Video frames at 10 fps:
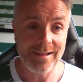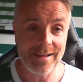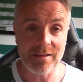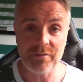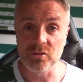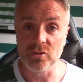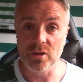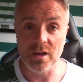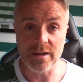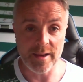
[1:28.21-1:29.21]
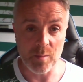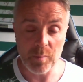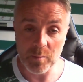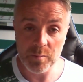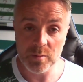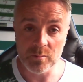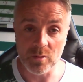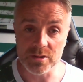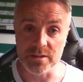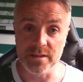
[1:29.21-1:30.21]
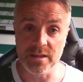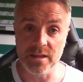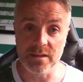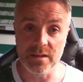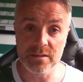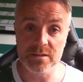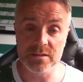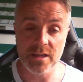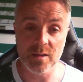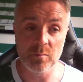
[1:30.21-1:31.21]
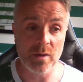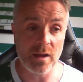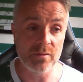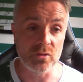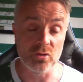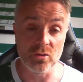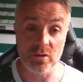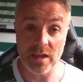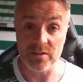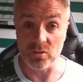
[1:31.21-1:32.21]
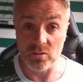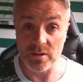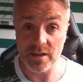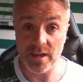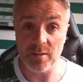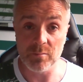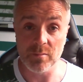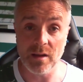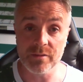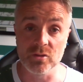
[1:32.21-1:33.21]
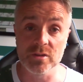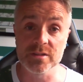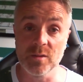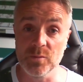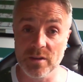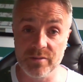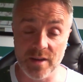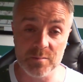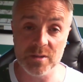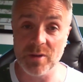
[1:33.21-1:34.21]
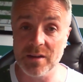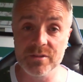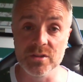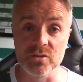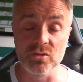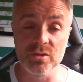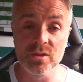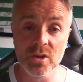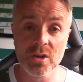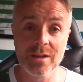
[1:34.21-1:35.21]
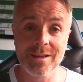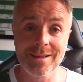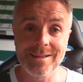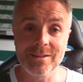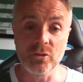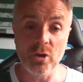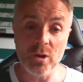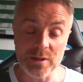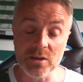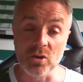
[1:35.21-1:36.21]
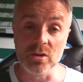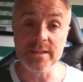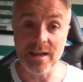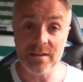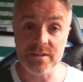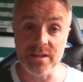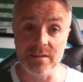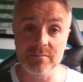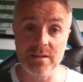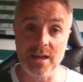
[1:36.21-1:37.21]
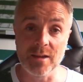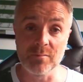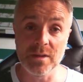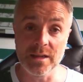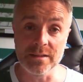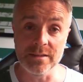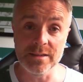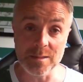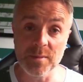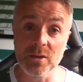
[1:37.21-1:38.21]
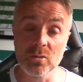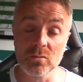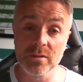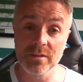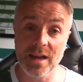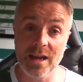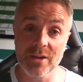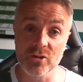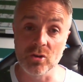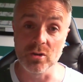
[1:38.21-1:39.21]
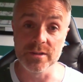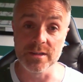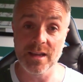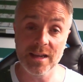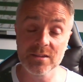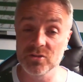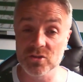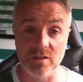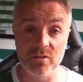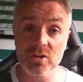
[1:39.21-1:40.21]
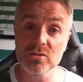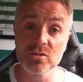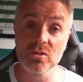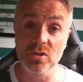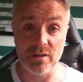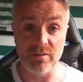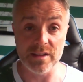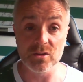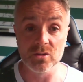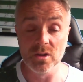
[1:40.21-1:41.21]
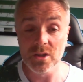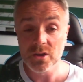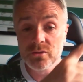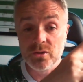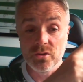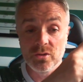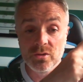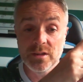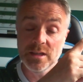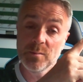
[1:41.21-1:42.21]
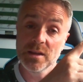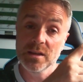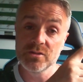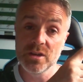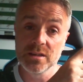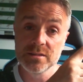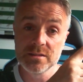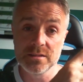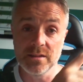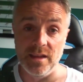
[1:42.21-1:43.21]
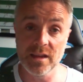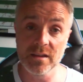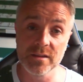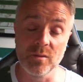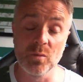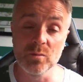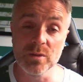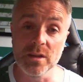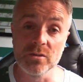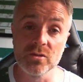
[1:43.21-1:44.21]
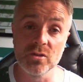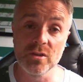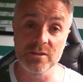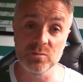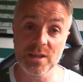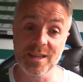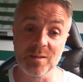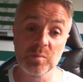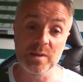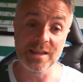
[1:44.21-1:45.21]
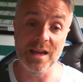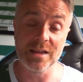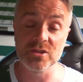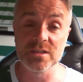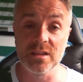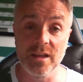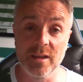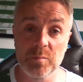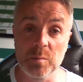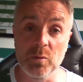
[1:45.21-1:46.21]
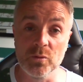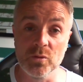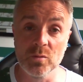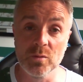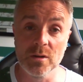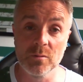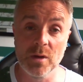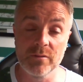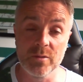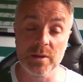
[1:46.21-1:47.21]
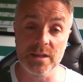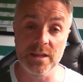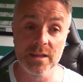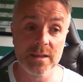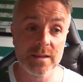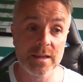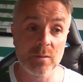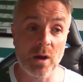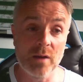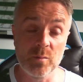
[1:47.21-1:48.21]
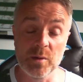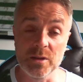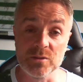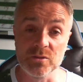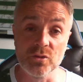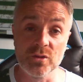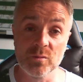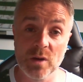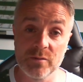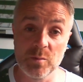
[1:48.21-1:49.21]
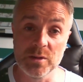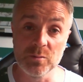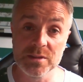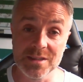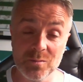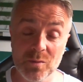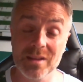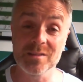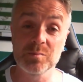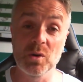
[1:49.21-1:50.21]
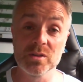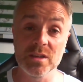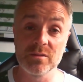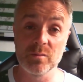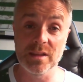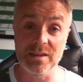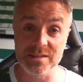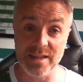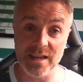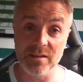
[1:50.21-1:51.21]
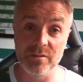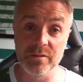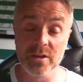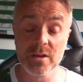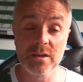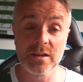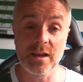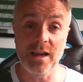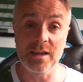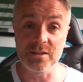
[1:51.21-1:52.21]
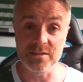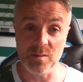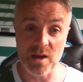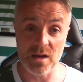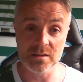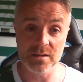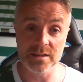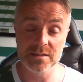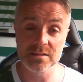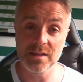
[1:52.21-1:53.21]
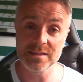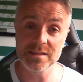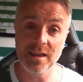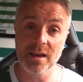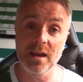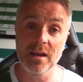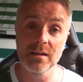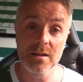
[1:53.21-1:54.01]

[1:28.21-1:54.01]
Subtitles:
if you are in a pub watching the Rangers game, if you get to go to the game, if you're sitting with your family, whatever you're doing, do a wee recording after it and email that recording, either just a voice note or a video, to the email address there. And what we can do is we can play that just to let people know what everybody was doing and what everybody was seeing. Whether it's positive, whether it's negative, it doesn't matter. Let's get a